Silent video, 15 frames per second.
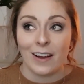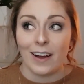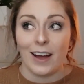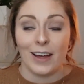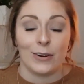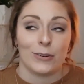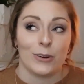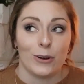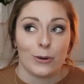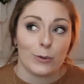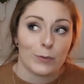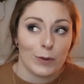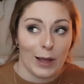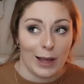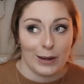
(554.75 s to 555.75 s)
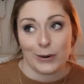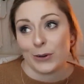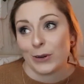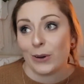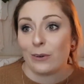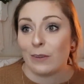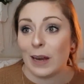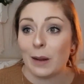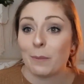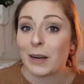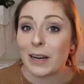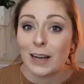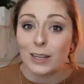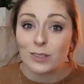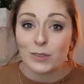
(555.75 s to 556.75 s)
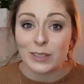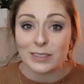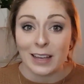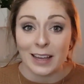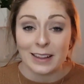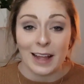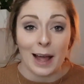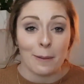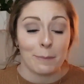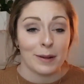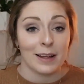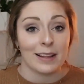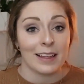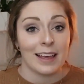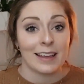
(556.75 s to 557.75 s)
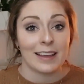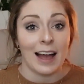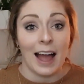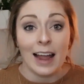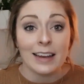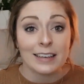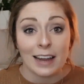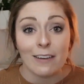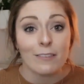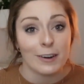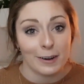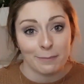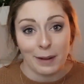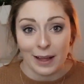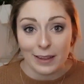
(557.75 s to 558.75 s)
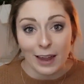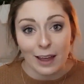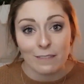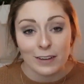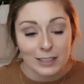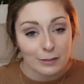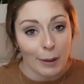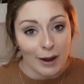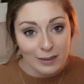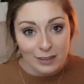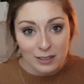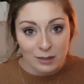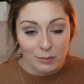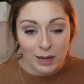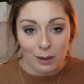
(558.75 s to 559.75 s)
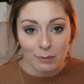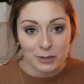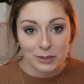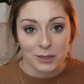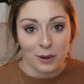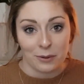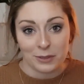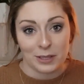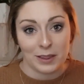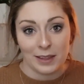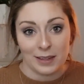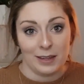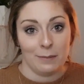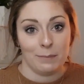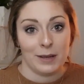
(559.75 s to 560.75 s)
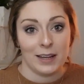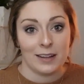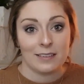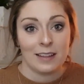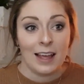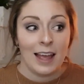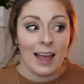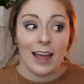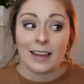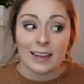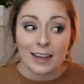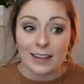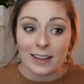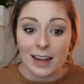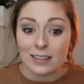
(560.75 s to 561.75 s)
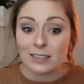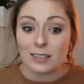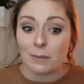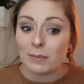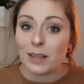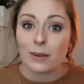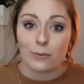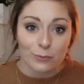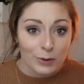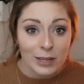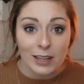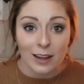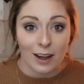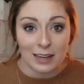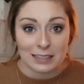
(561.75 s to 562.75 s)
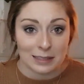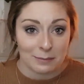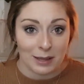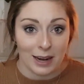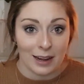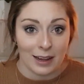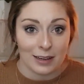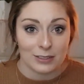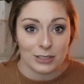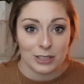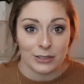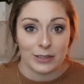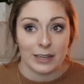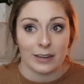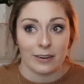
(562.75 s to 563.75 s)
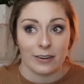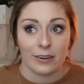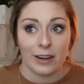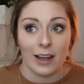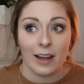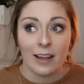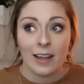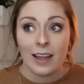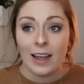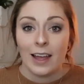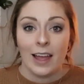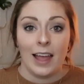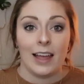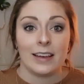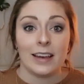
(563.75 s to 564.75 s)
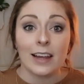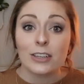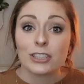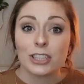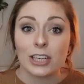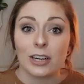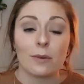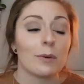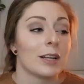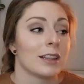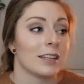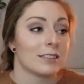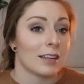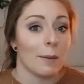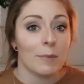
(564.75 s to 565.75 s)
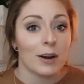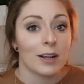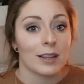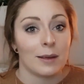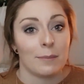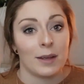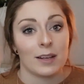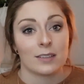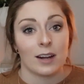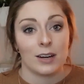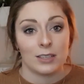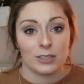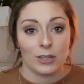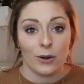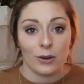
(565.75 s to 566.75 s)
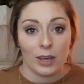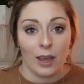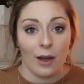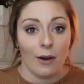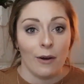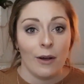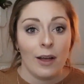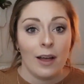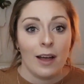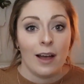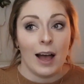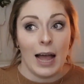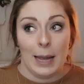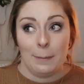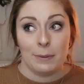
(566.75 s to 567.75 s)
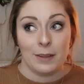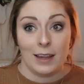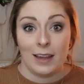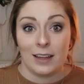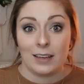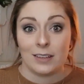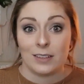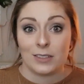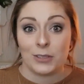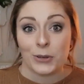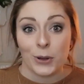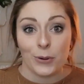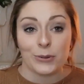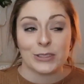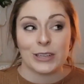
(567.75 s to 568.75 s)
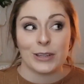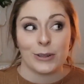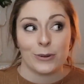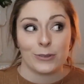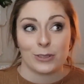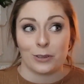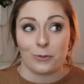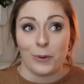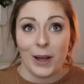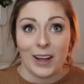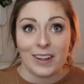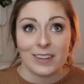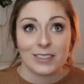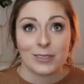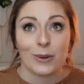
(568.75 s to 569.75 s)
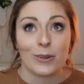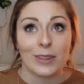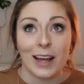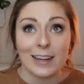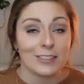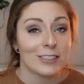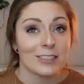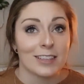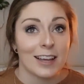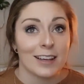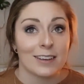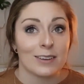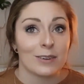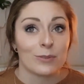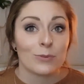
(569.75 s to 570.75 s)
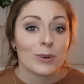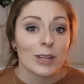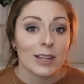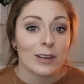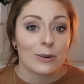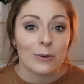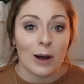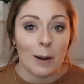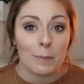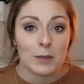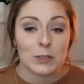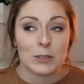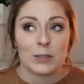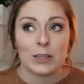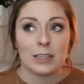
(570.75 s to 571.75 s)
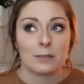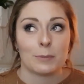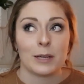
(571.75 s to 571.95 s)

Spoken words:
I don't know if anybody else feels like that, but like I never in my life expected to be able to go to the Olympics. And like that's something really awesome that I got to do here in Korea. And next year when the Summer Olympics are in Tokyo, I plan to go see those as well. So that's just like really cool opportunities.